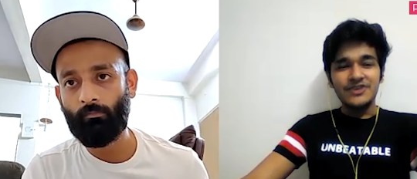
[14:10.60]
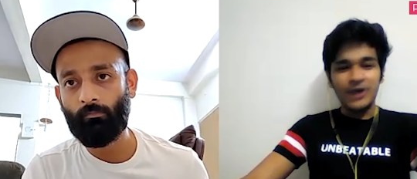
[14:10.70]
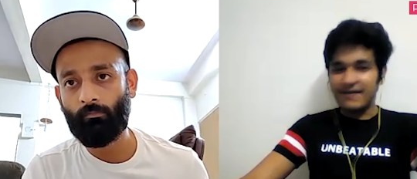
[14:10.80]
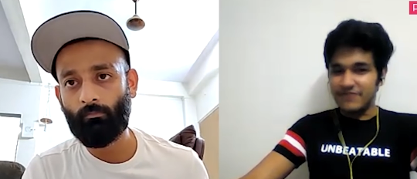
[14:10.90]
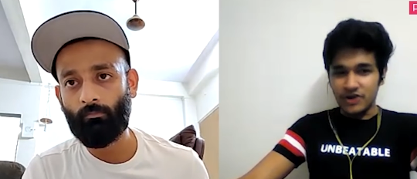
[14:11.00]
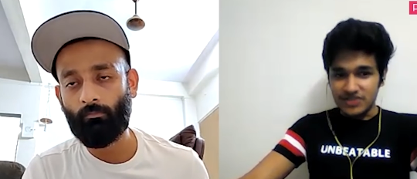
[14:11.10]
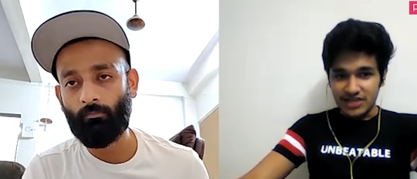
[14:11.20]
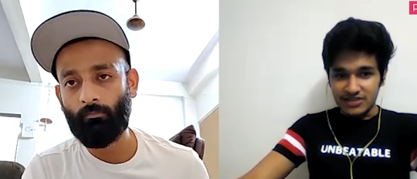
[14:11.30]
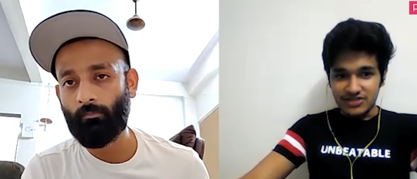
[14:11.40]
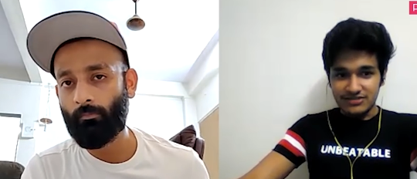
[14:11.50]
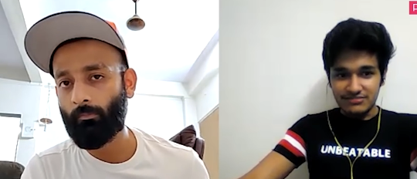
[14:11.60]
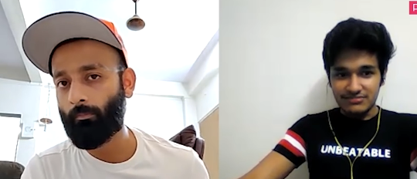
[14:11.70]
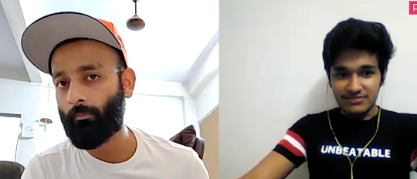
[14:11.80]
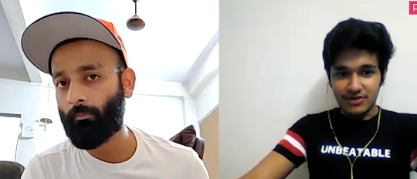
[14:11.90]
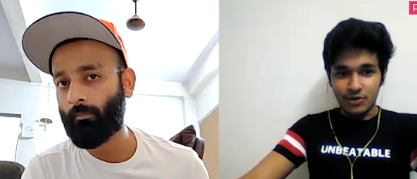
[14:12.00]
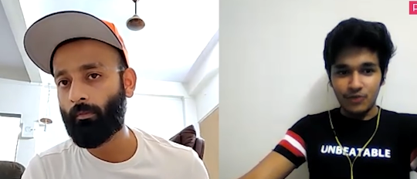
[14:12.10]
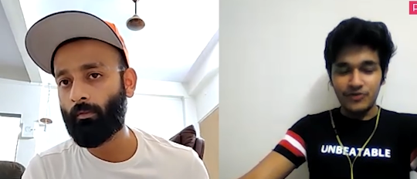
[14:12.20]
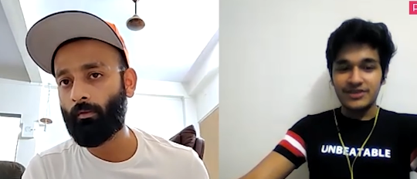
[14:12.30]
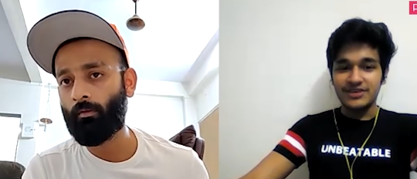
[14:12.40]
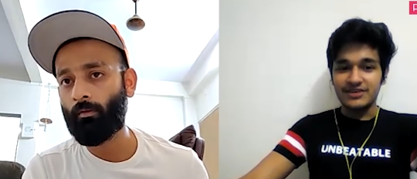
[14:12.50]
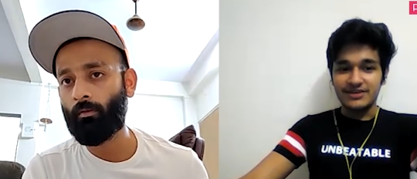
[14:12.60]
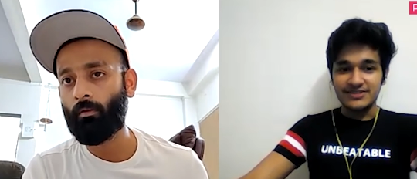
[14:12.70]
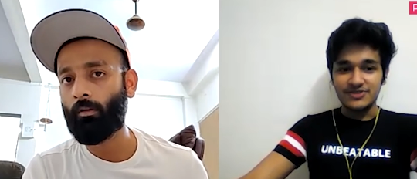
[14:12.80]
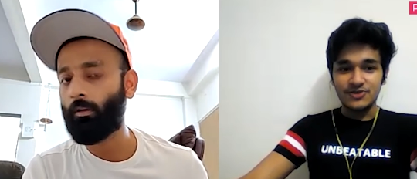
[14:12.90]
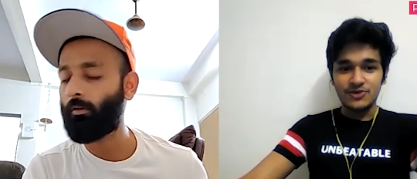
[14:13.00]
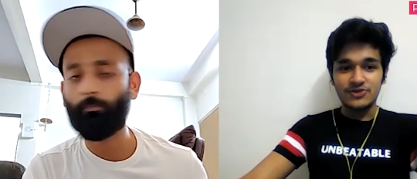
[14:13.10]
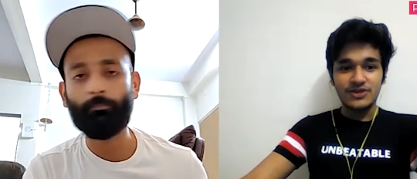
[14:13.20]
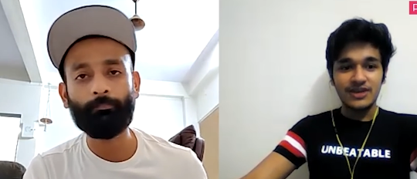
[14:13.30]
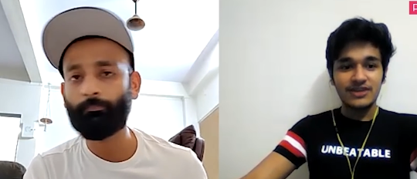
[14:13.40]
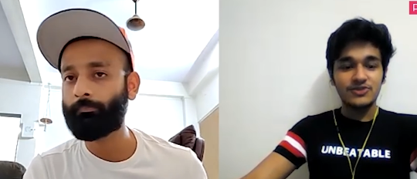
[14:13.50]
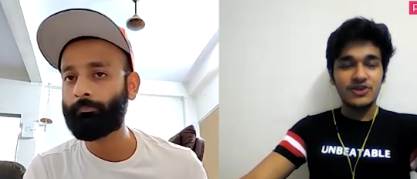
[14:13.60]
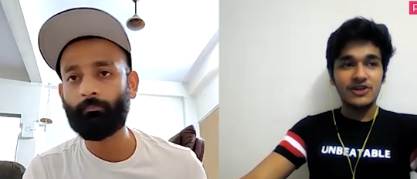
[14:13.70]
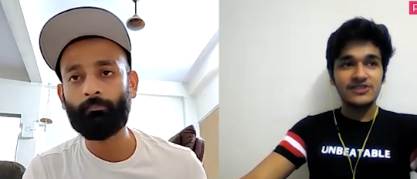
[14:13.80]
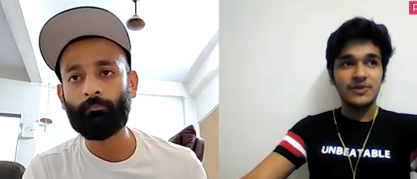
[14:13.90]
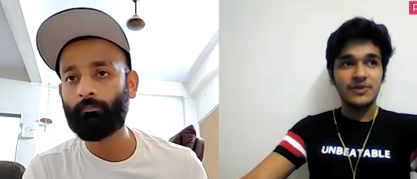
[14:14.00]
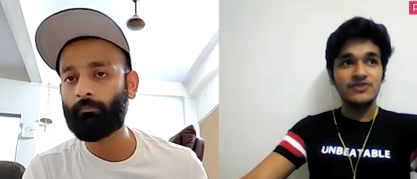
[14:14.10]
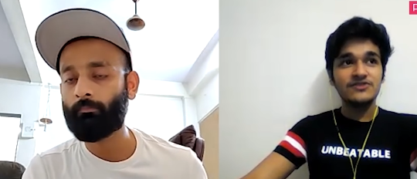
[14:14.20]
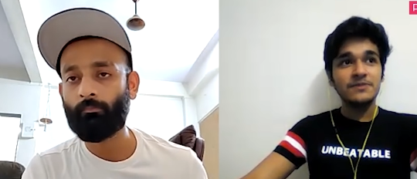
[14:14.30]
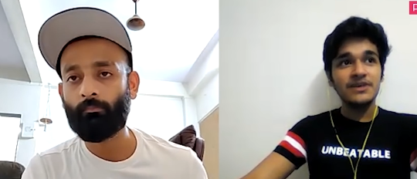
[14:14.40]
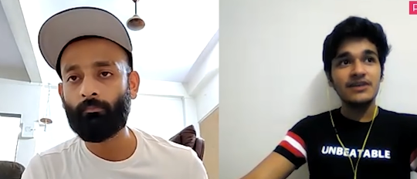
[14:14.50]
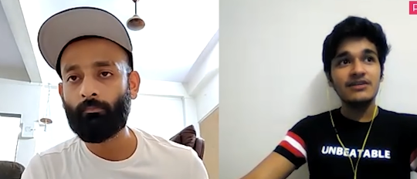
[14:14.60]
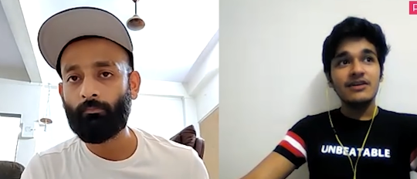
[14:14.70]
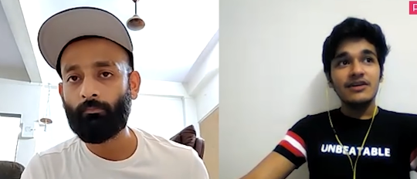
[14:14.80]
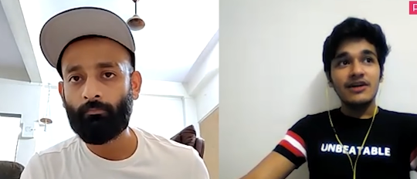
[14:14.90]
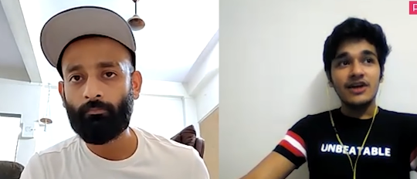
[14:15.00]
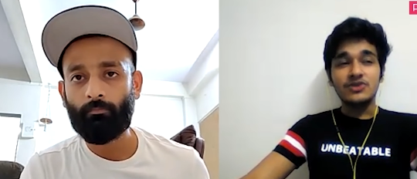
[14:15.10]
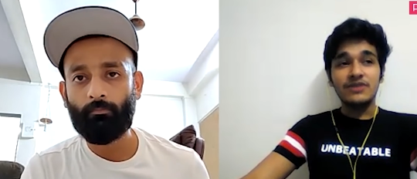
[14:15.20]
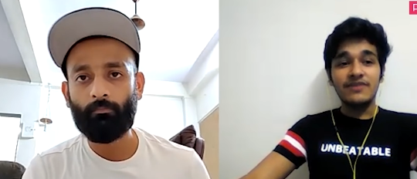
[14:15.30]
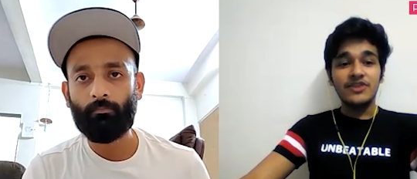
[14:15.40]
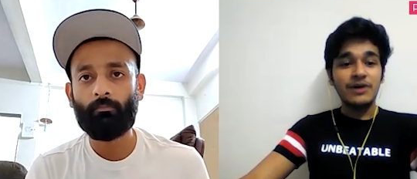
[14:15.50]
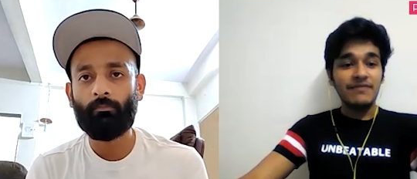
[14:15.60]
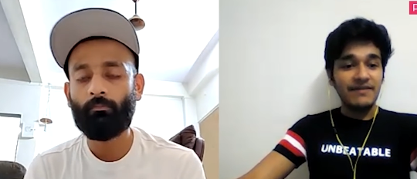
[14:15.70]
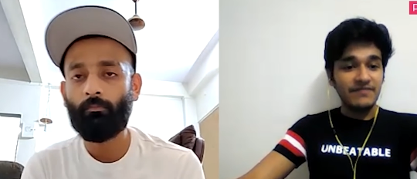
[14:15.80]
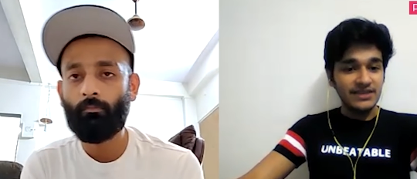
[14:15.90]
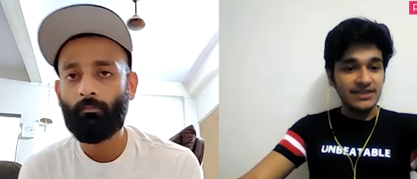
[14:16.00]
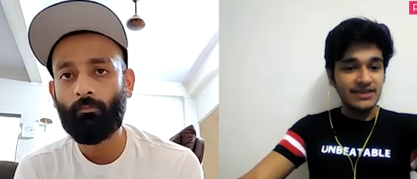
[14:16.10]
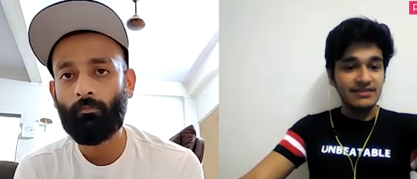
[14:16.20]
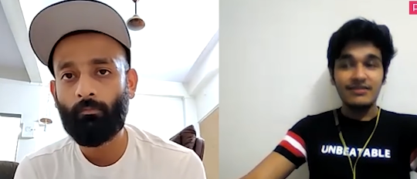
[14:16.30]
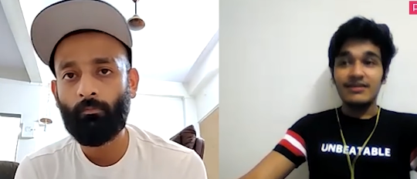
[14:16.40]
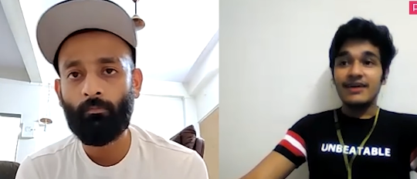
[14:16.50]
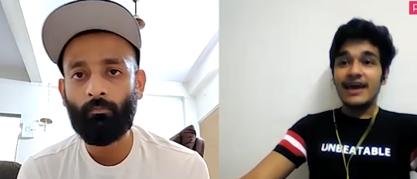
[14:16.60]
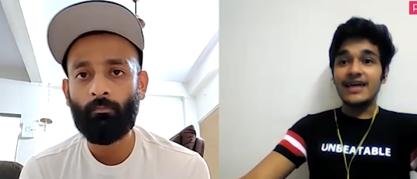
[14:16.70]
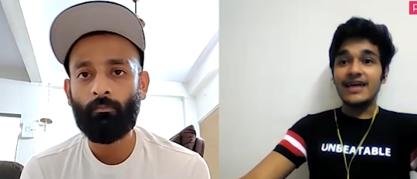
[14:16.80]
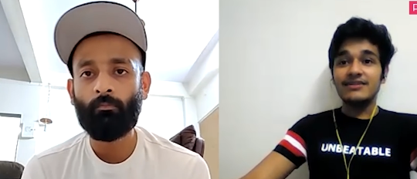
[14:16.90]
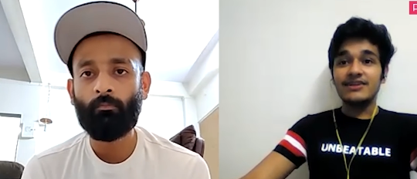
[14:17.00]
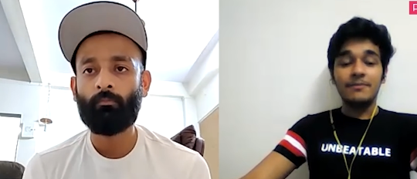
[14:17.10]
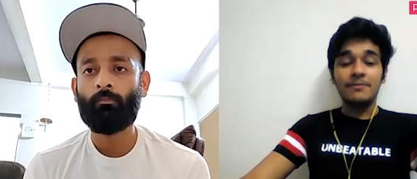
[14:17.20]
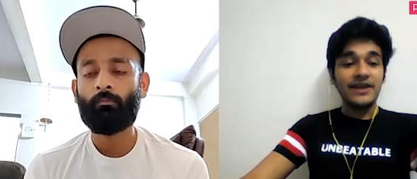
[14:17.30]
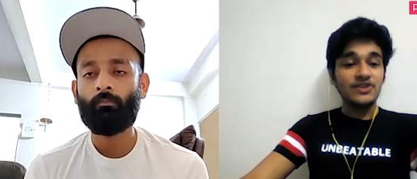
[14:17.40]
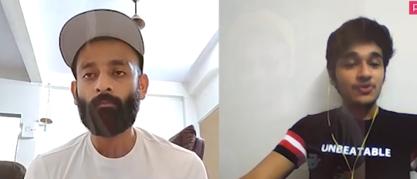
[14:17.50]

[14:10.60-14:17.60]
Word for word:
Speaker 1: You have not changed over the years. You know, today also when you speak, today when you have everything. Compared to